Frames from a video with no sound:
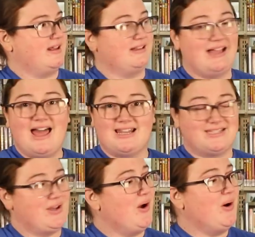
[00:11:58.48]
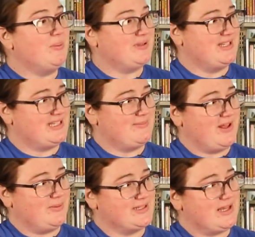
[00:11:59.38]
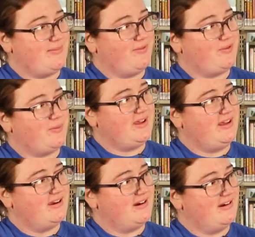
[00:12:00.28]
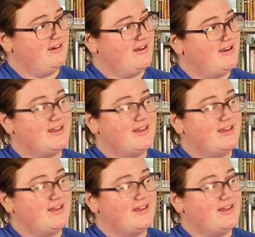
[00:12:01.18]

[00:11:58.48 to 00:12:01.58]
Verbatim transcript: Gladys hoped the smell was coming here.